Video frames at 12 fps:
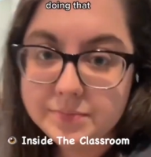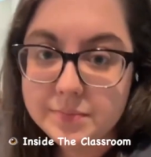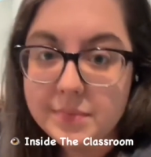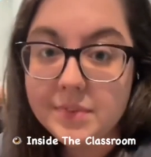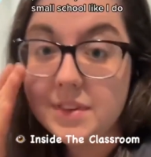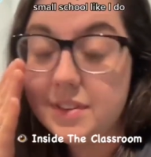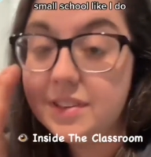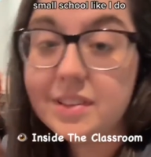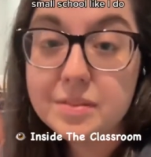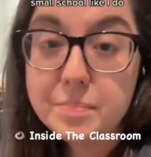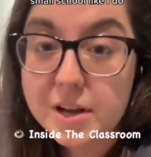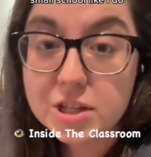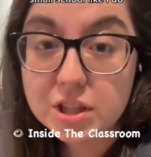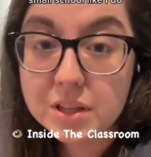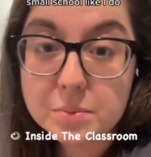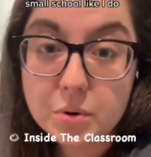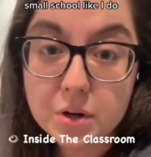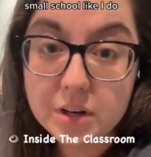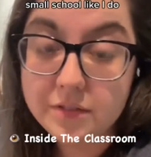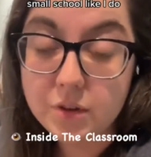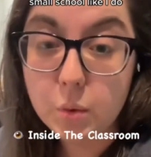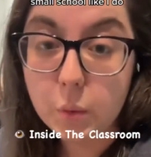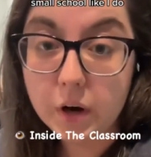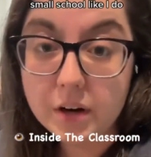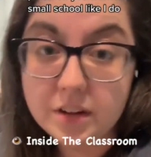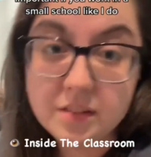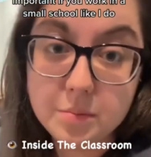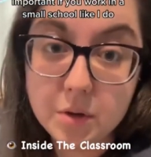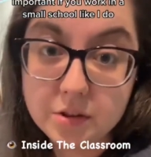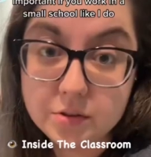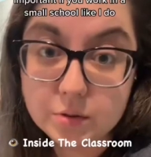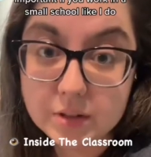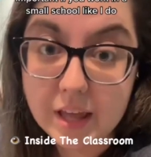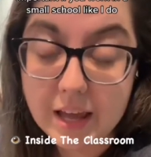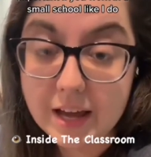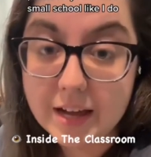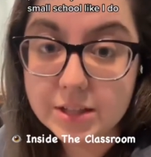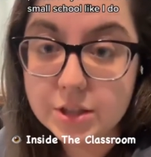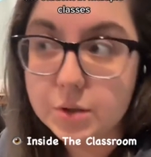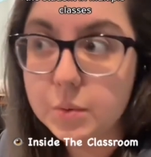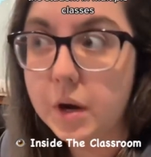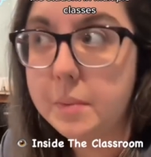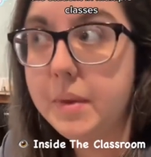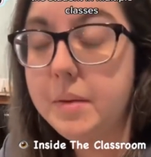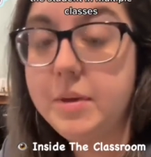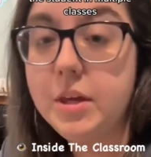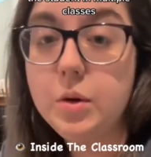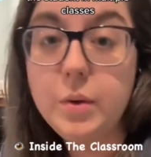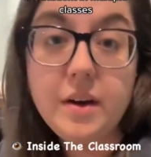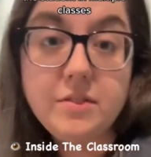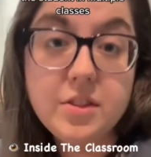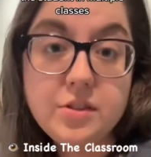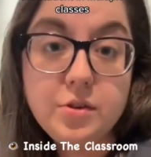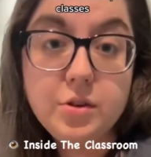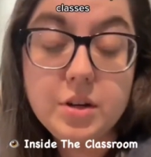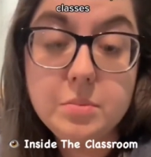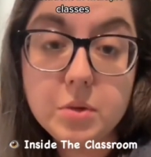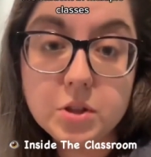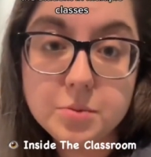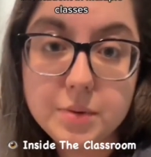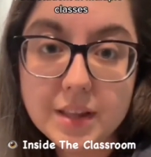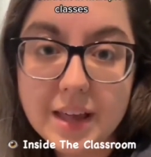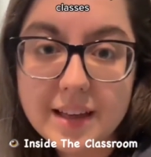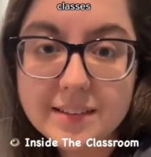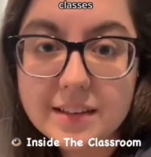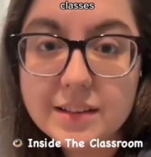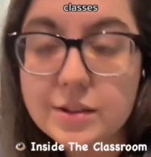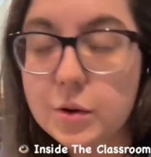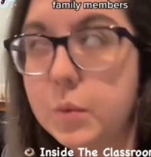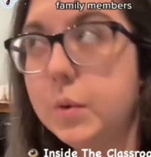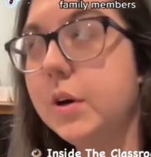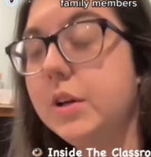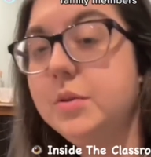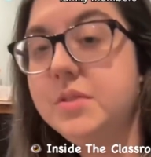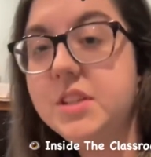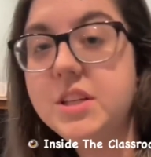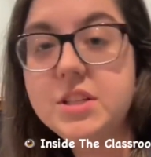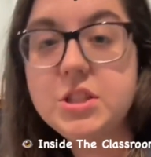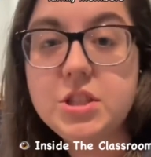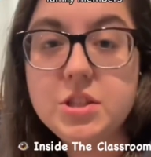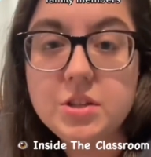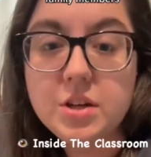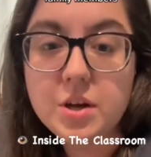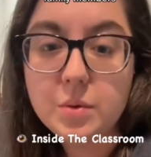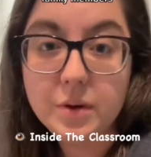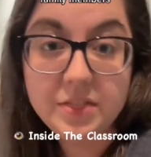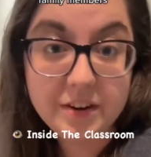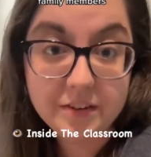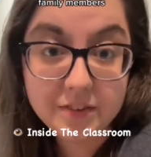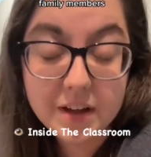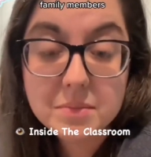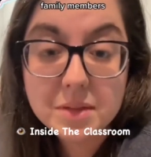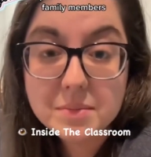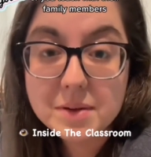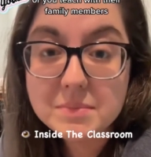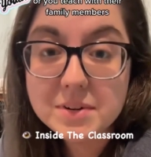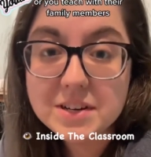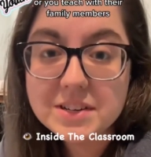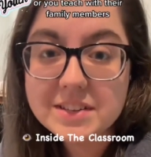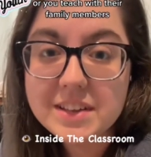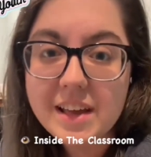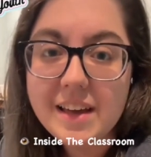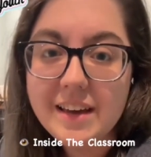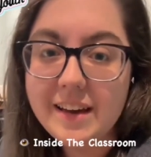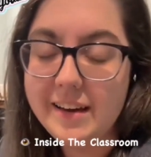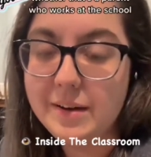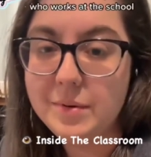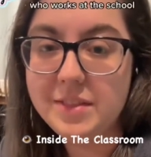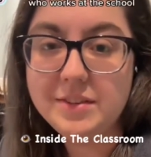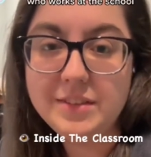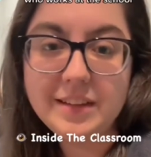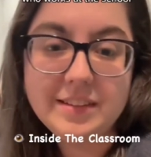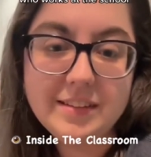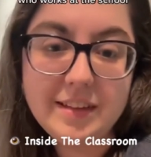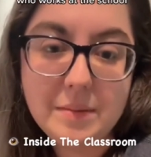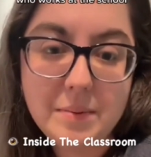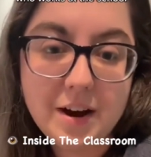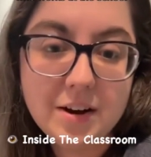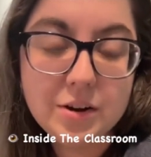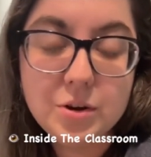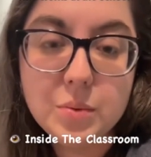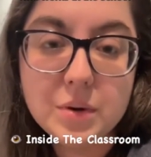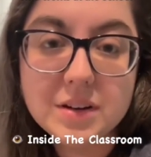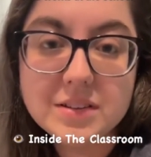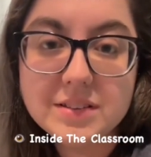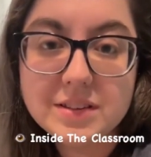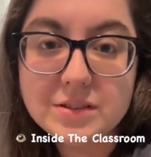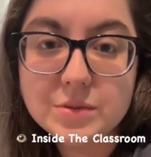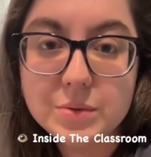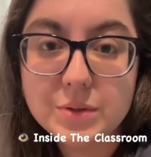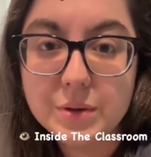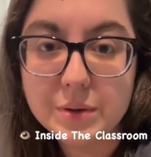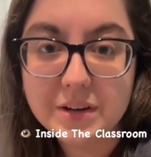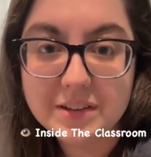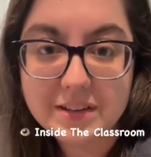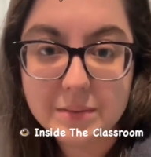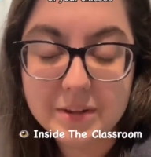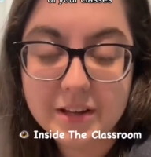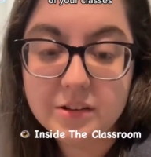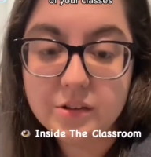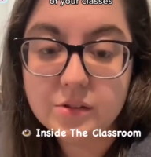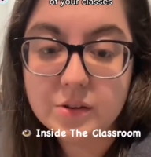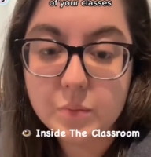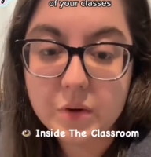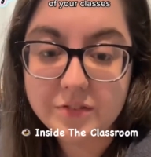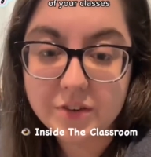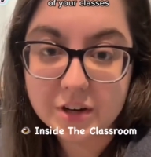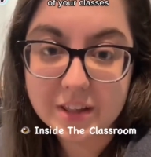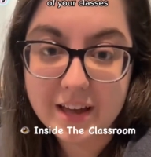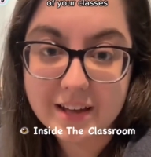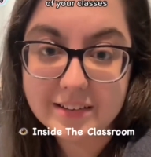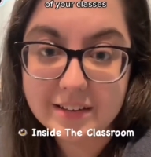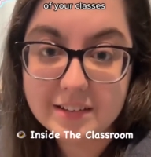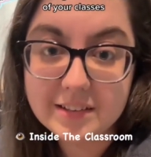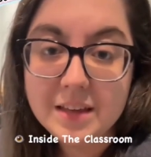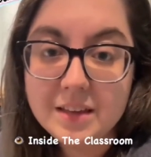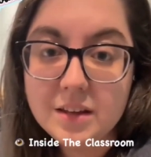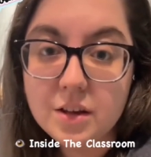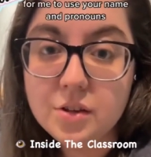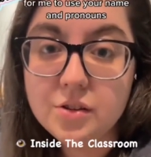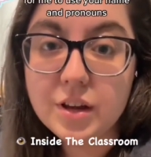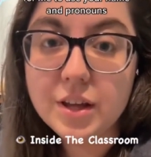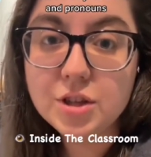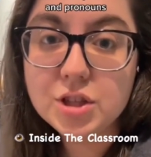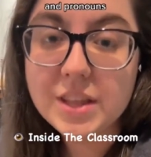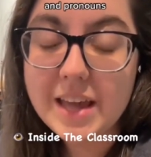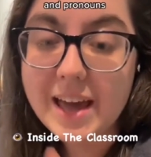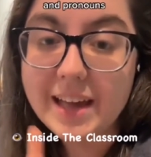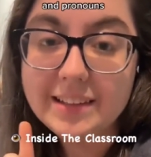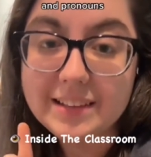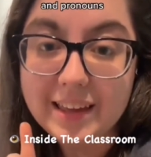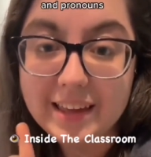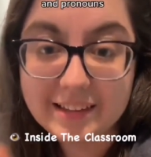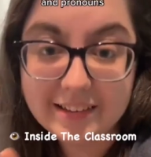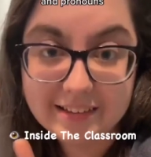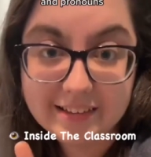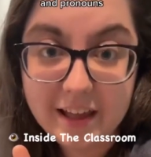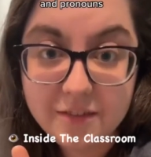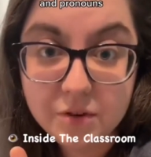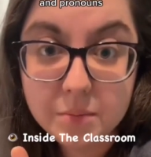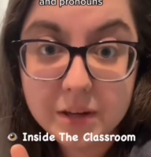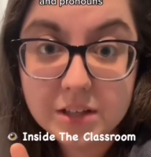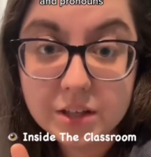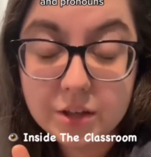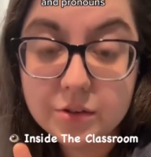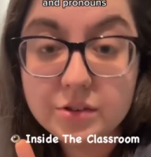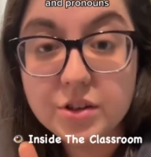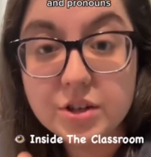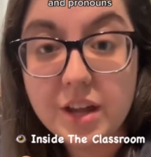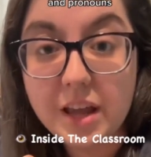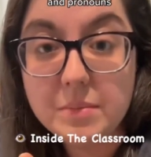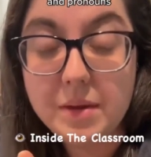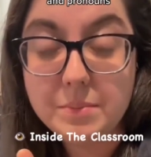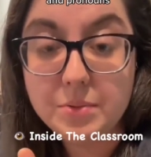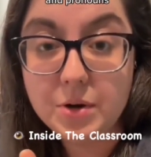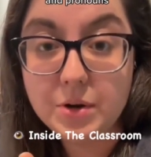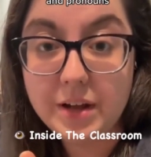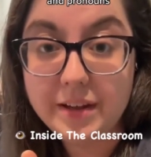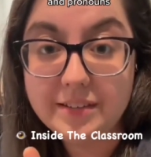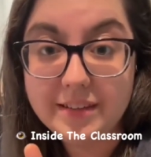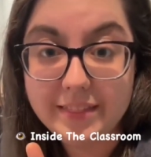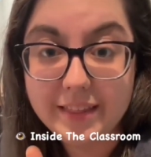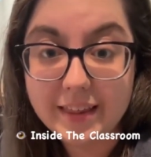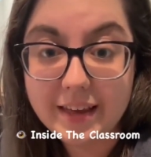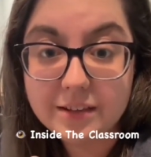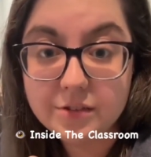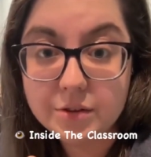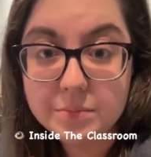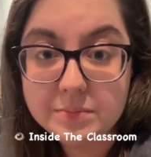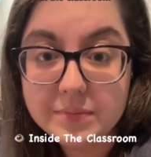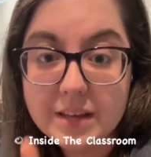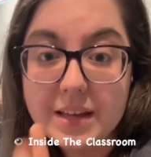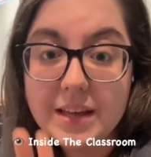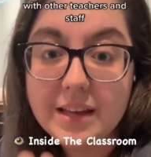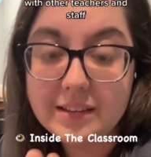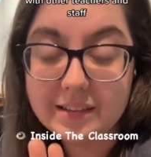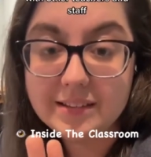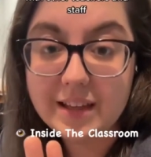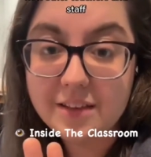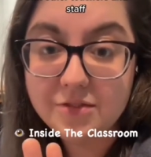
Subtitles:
This is especially important if you work in a small school like I do, where maybe you have the student in multiple classes or you teach with their family members, whether that's a parent who works at the school or a sibling who's in one of your classes. So I usually ask, is it safe for me to use your name and pronouns in the classroom? Is it safe for